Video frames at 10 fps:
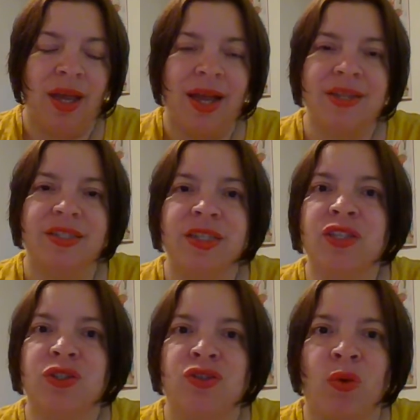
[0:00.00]
As an
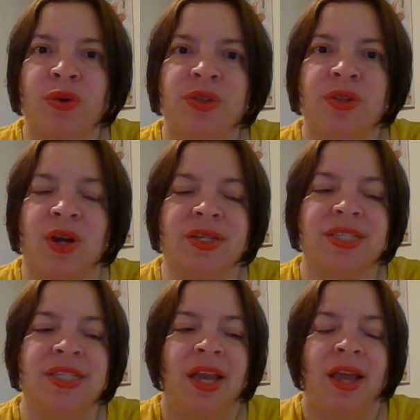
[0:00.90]
Eastern
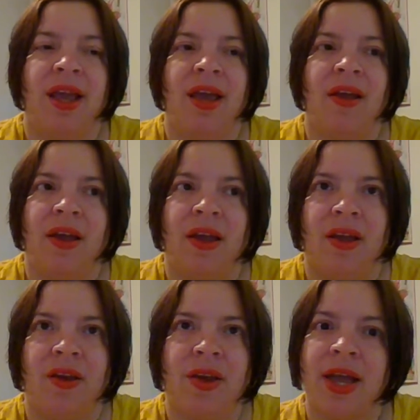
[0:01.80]
Orthodox,
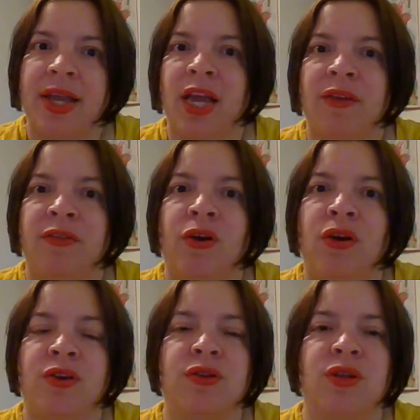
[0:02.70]
I have
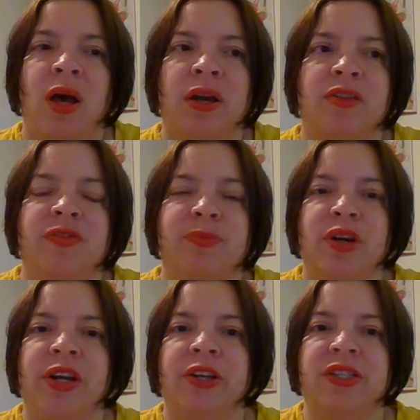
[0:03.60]
heard a lot of
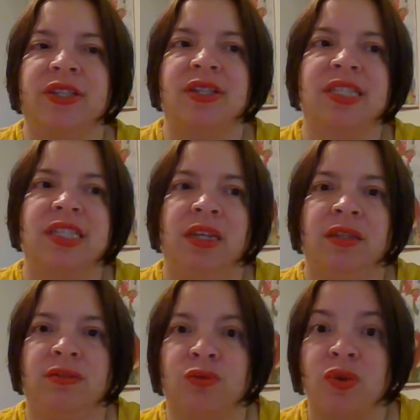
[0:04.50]
prayers
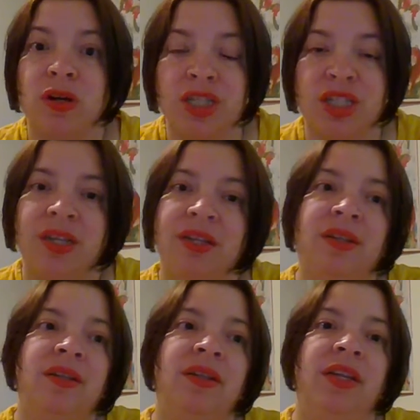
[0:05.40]
in
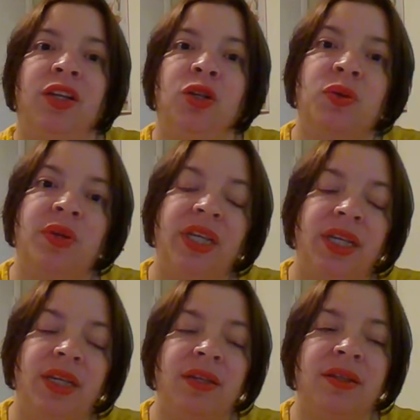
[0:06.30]
Russian, in
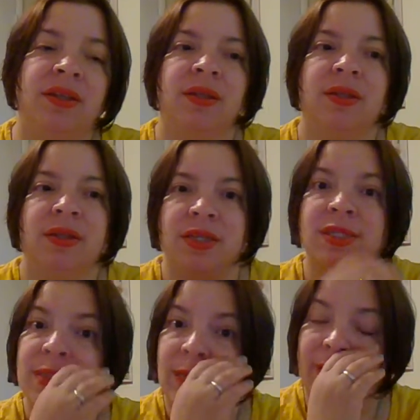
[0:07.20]
Greek, in
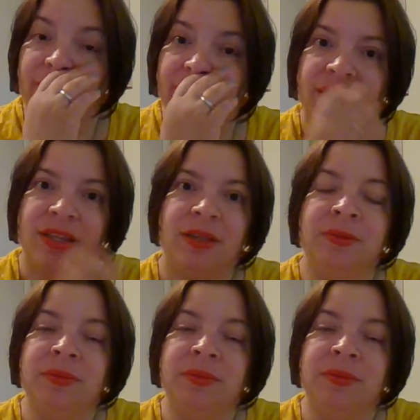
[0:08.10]
Slavonic,